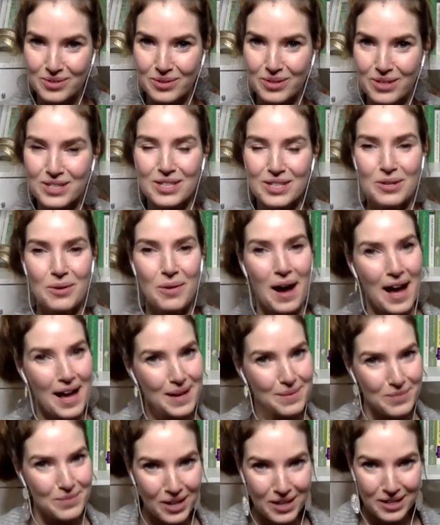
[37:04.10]
doors. You know, I
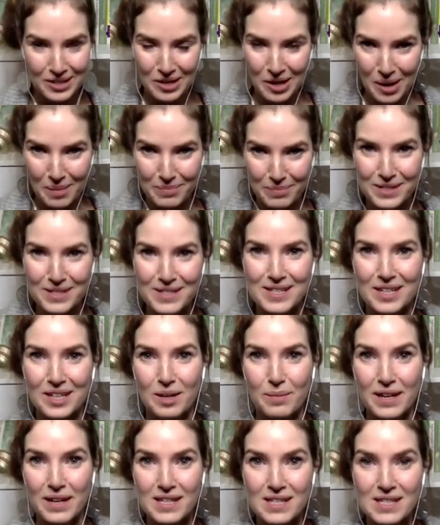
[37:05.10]
am not an opera
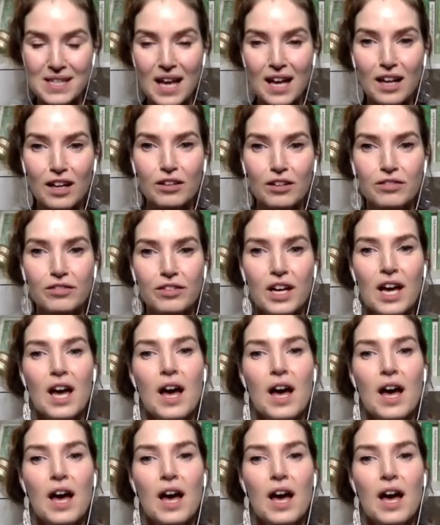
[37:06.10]
singer myself,